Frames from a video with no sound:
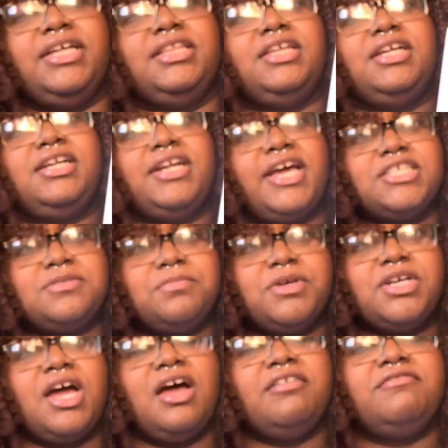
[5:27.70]
The next
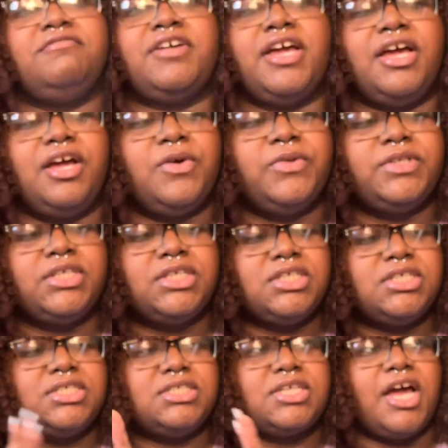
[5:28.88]
book I found
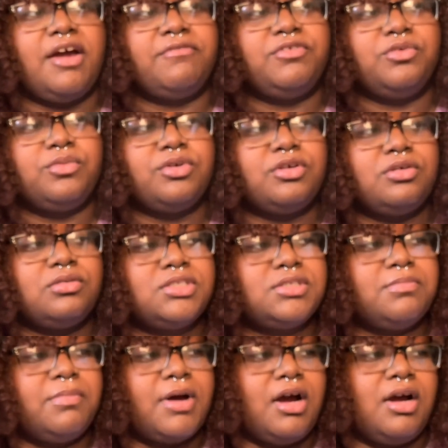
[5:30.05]
is
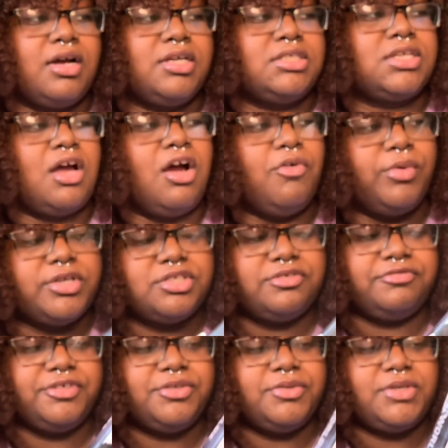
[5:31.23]
Afterworlds by Scott
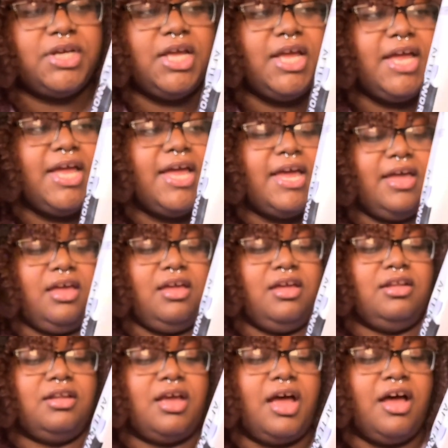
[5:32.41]
Westerfeld,
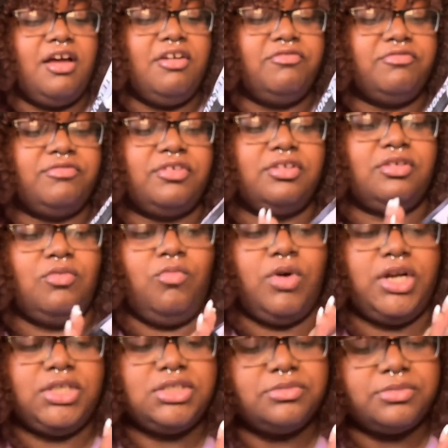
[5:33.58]
and I've
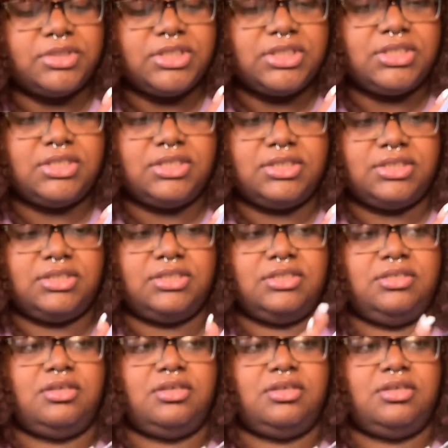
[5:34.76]
wanted to read this